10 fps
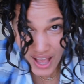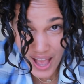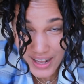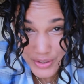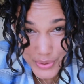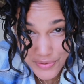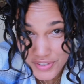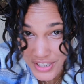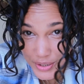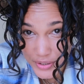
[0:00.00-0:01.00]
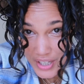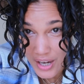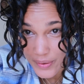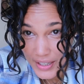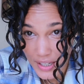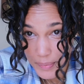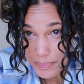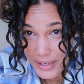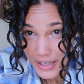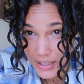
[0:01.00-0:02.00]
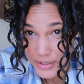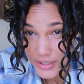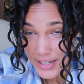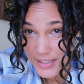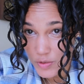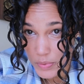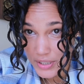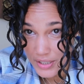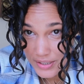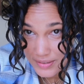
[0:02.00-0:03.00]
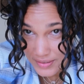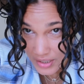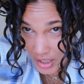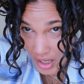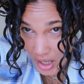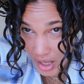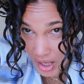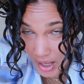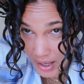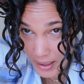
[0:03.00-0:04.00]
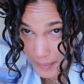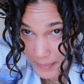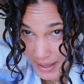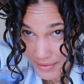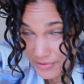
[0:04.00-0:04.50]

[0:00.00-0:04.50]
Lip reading: I'll do a video on how I clump my hair, you guys, because I